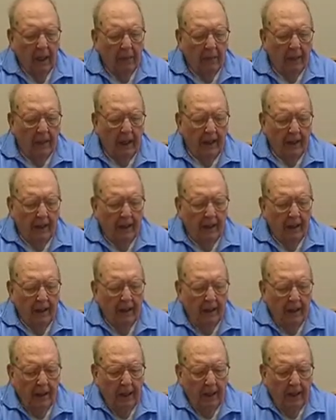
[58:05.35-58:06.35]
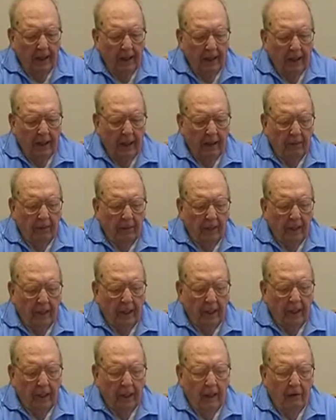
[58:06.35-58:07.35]
But uh, they
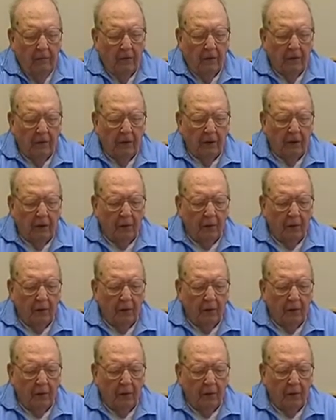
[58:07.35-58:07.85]
would every once